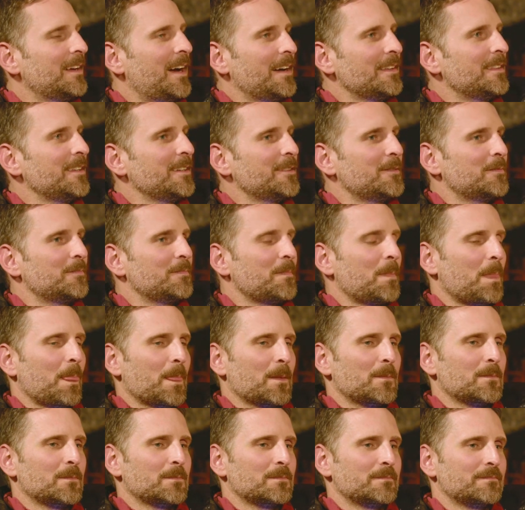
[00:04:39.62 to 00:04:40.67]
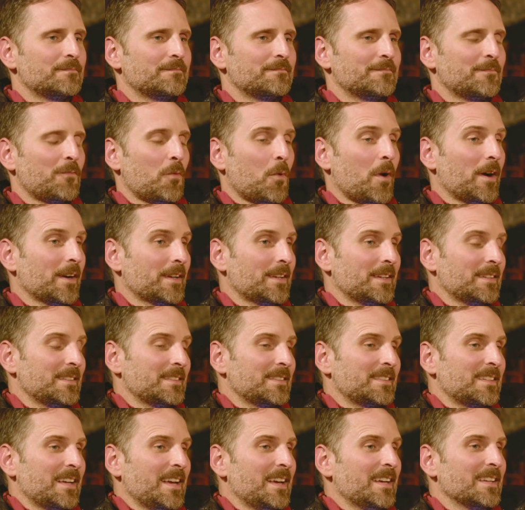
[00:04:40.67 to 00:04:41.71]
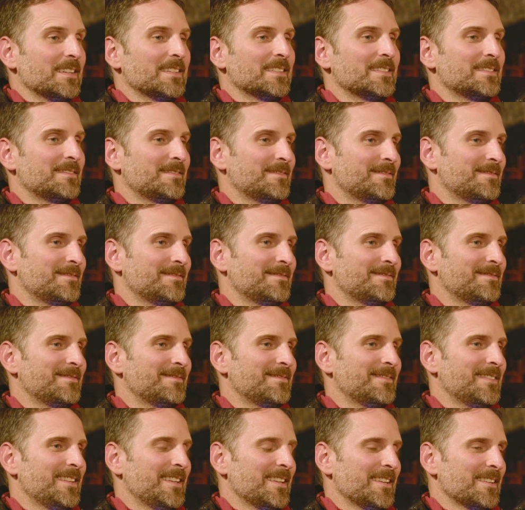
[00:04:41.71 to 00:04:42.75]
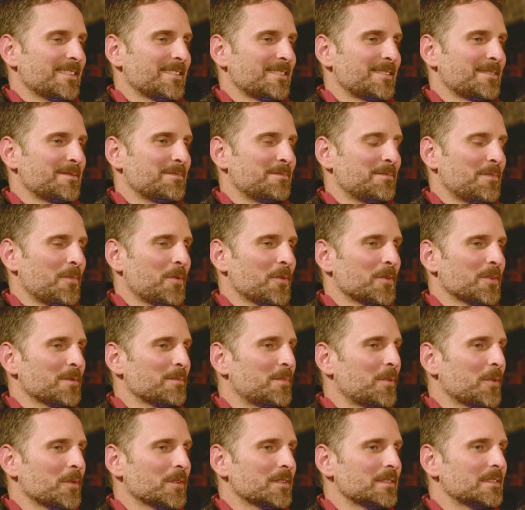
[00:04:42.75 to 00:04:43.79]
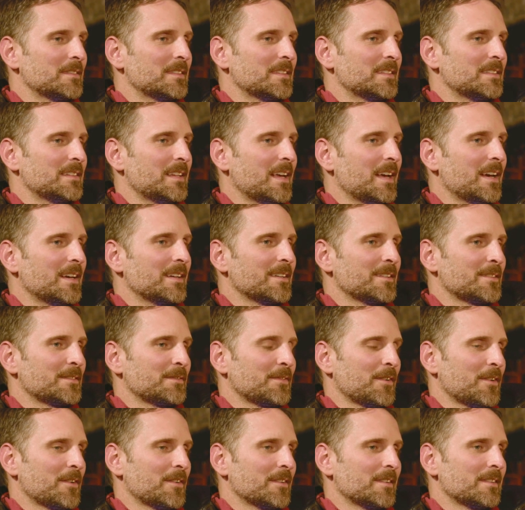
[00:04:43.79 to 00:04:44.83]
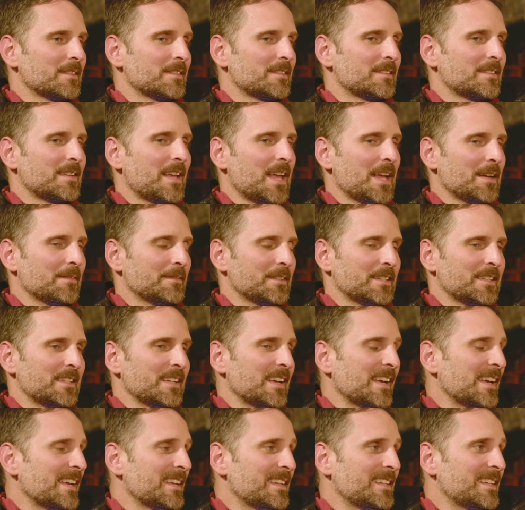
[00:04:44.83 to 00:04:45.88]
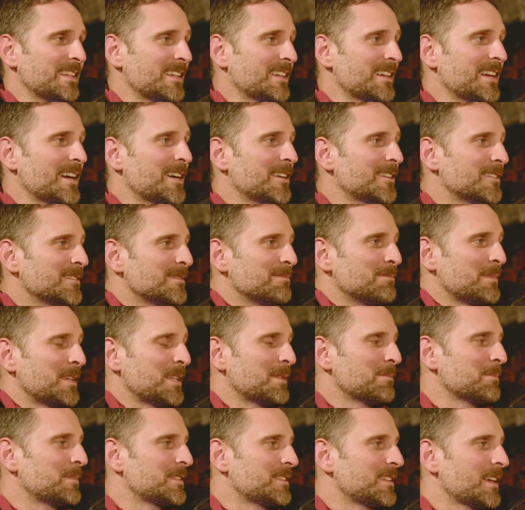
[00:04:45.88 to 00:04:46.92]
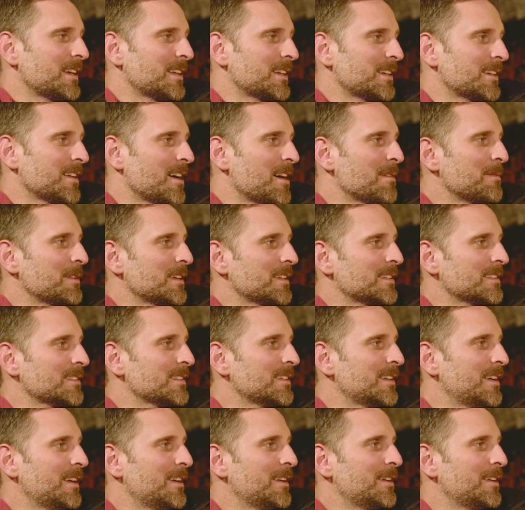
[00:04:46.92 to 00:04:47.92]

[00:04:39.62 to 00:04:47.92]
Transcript: I think Walking Dead is more important than that as far as every day in and out meat and potato comics.